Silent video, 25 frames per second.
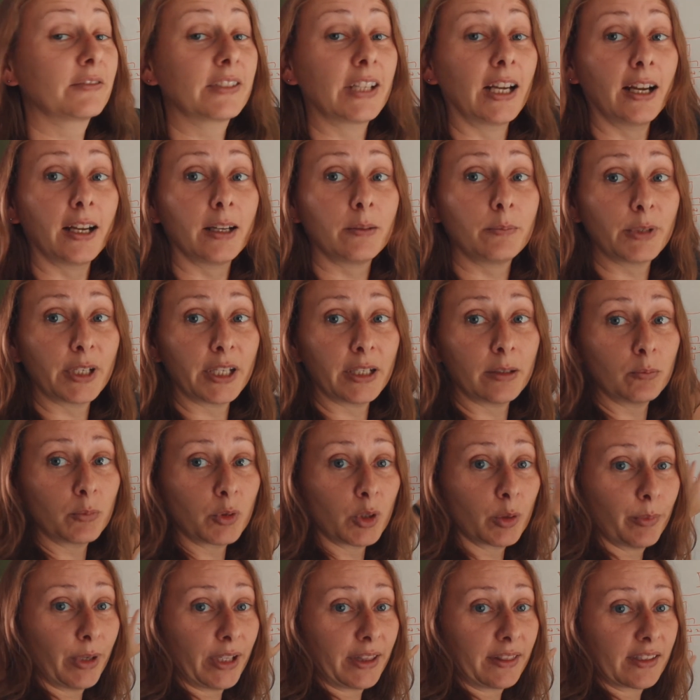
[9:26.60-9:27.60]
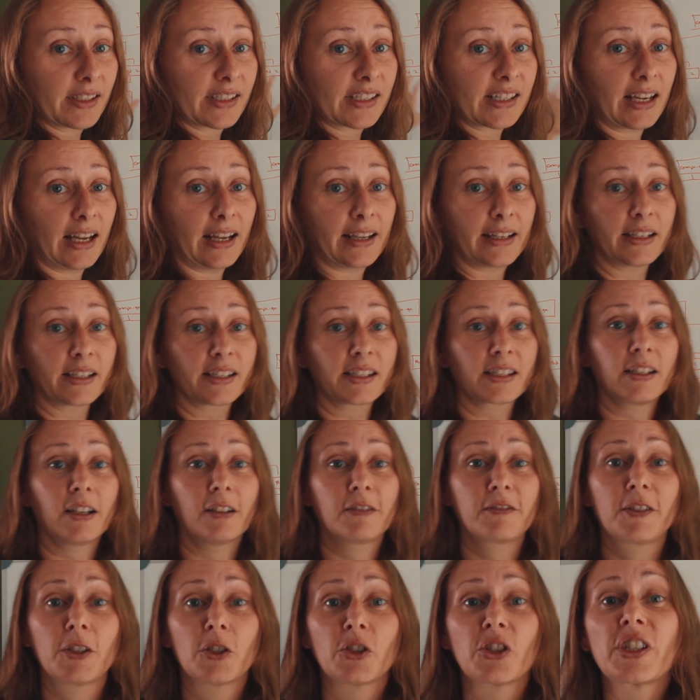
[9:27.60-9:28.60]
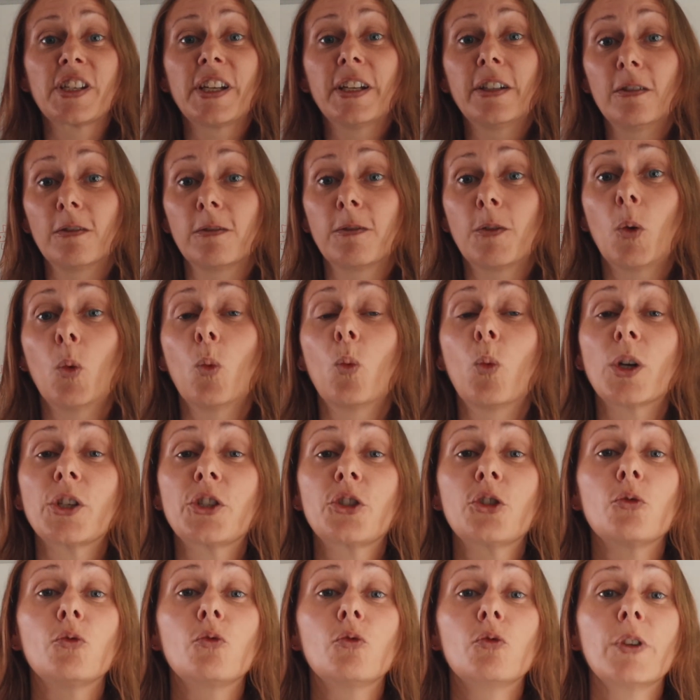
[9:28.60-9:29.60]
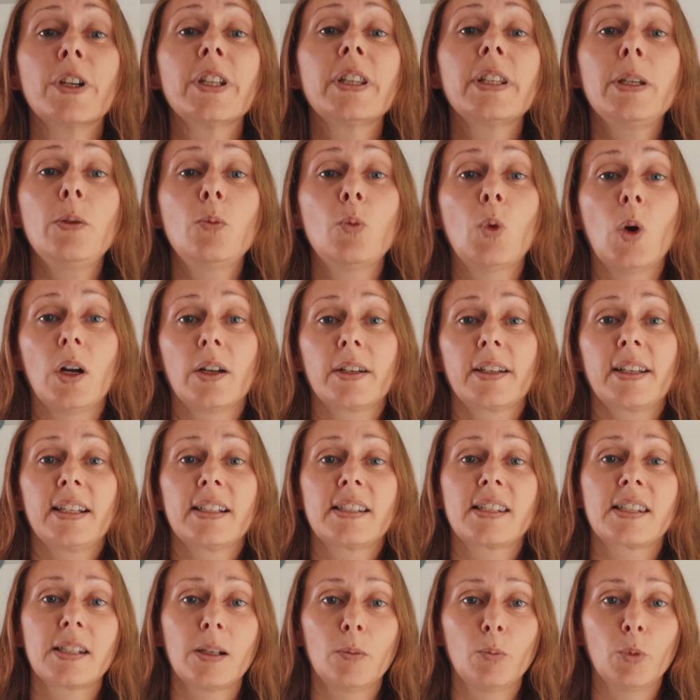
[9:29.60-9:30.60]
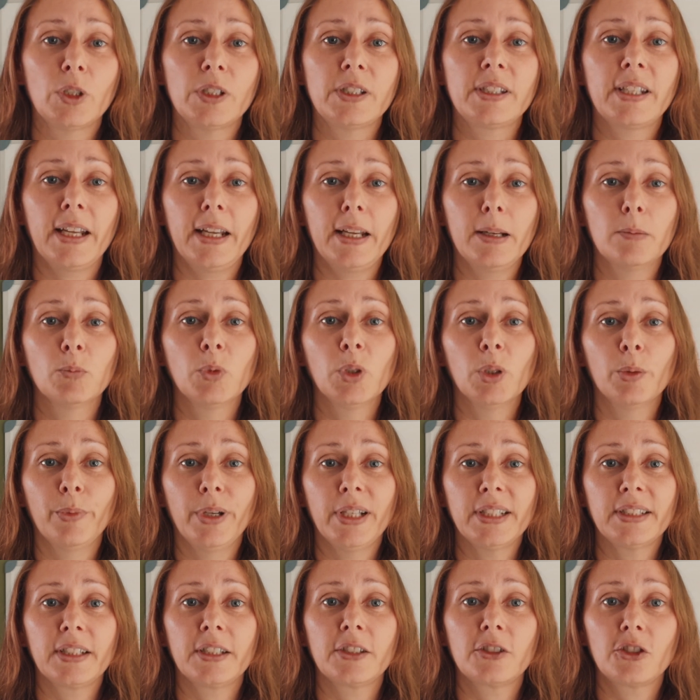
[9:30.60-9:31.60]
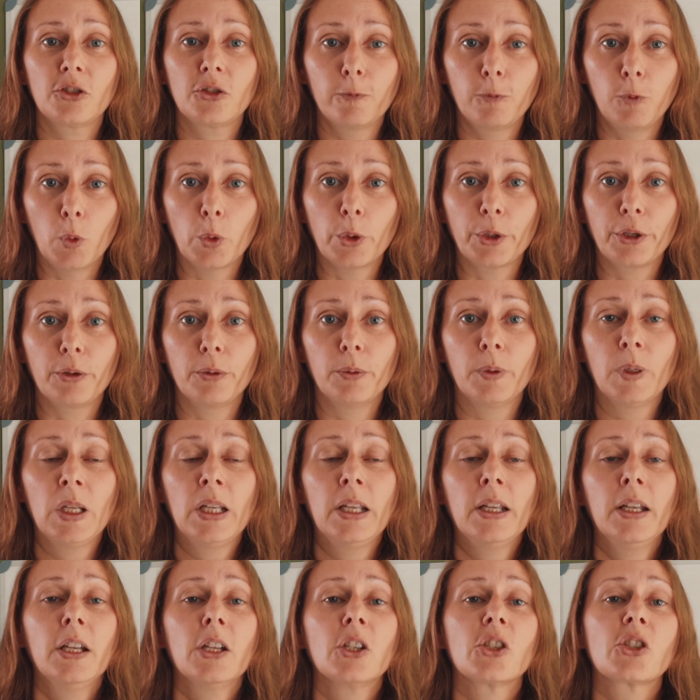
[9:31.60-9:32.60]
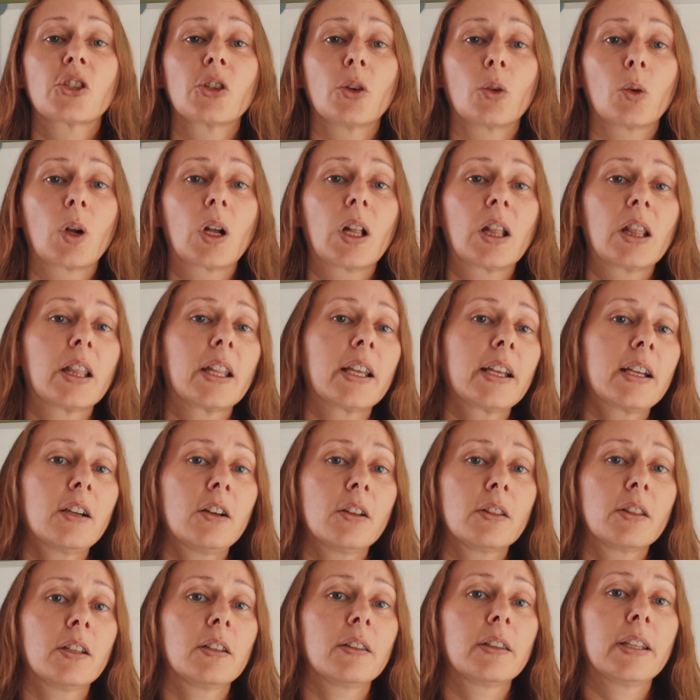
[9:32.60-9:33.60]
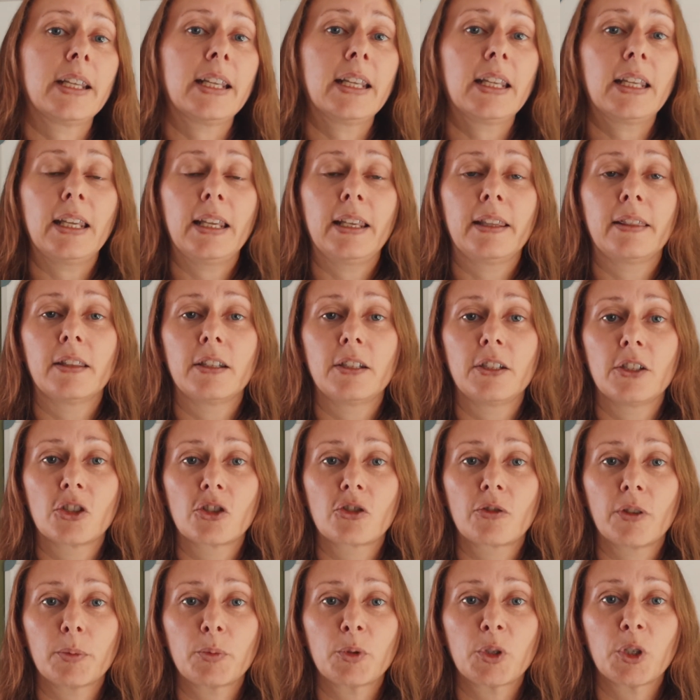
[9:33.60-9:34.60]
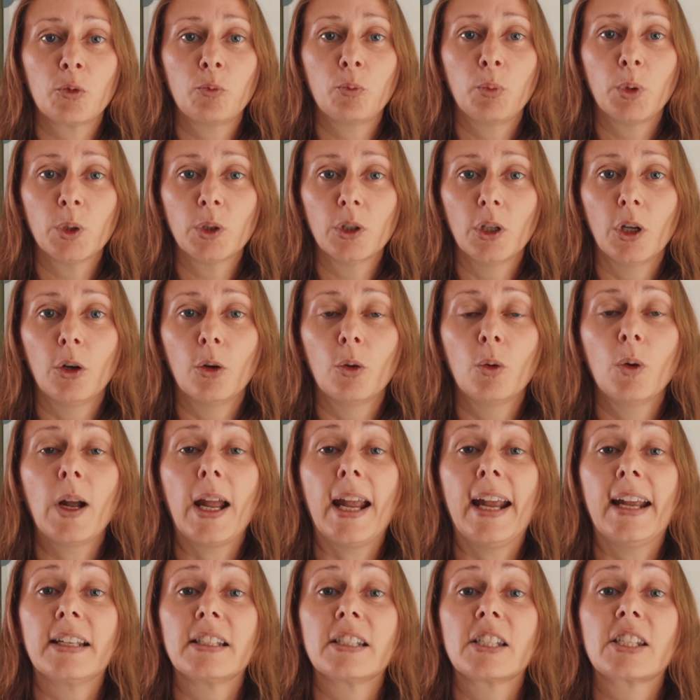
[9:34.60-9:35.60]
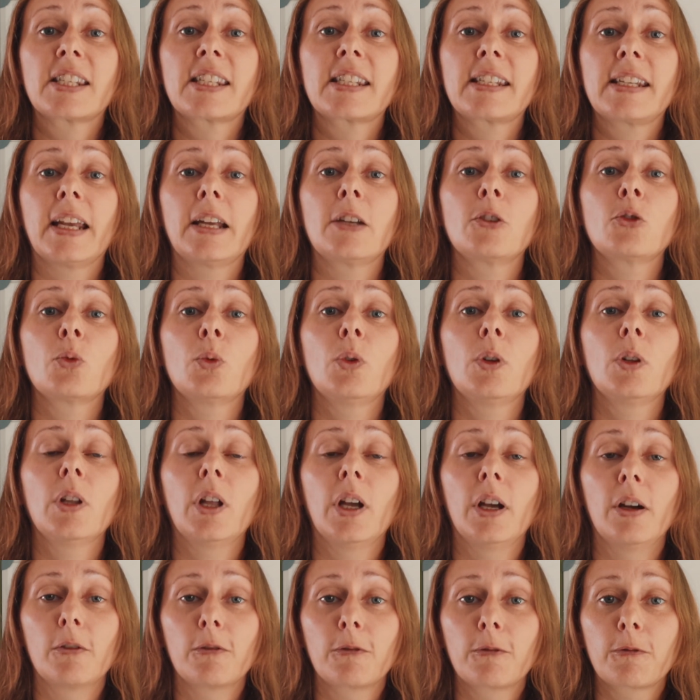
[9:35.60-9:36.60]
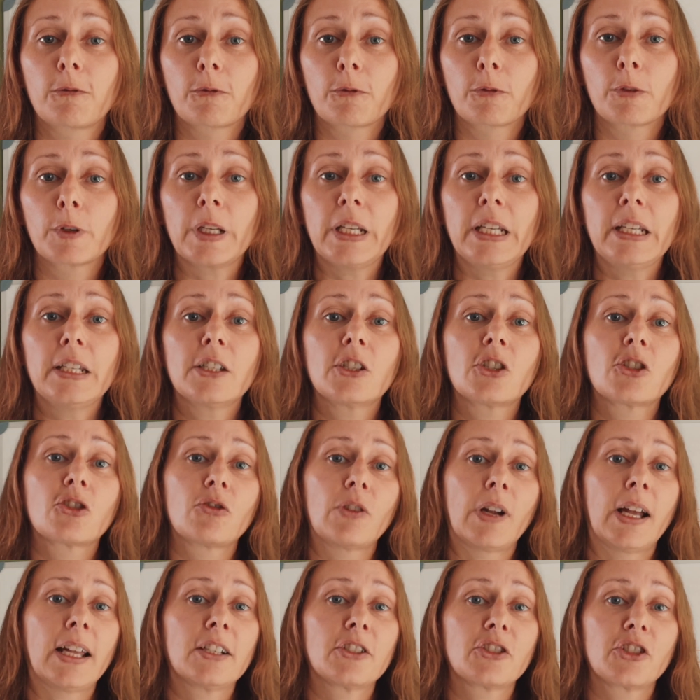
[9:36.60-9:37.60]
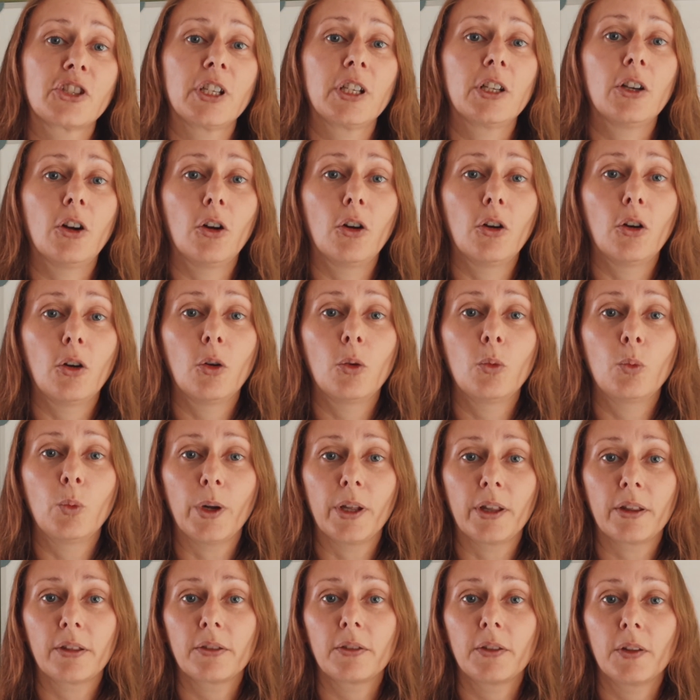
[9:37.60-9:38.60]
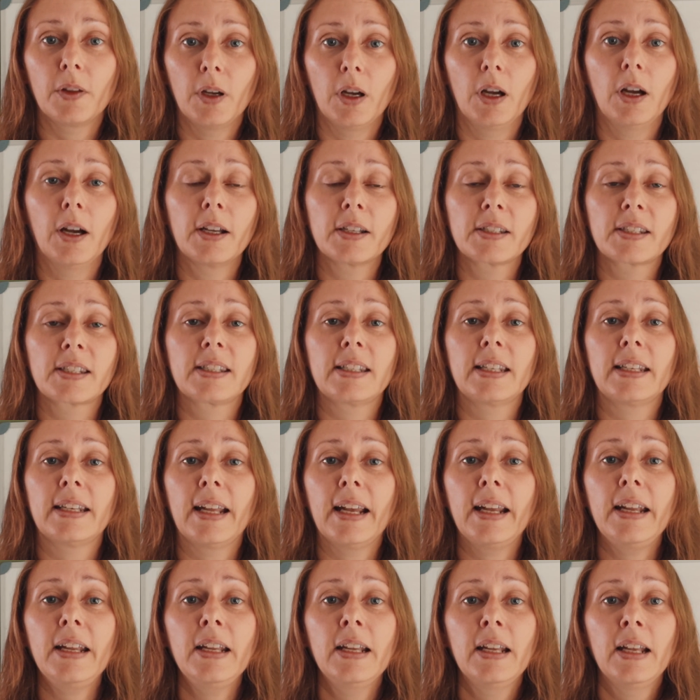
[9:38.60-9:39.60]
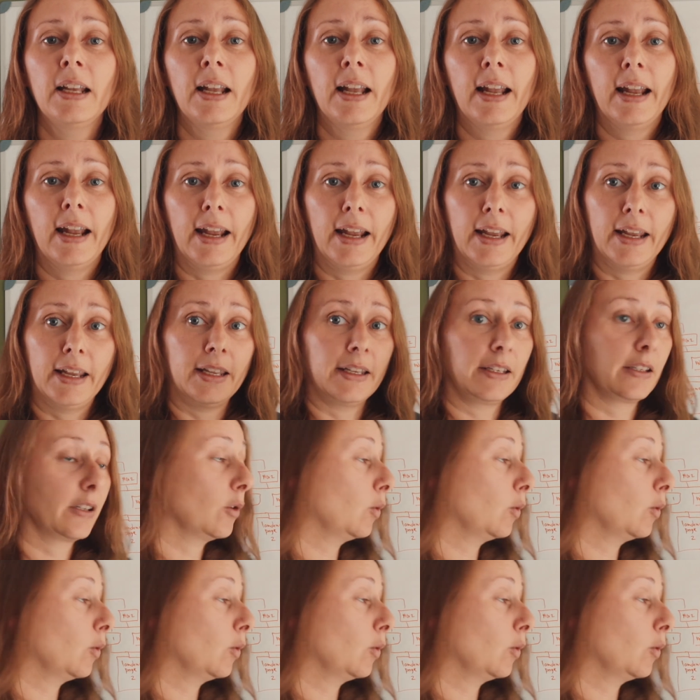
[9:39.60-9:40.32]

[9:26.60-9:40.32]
time to implement this kind of stuff yourself. What you really want is someone to implement it for you. So click on the link in the description below and schedule a free strategy call with us today. And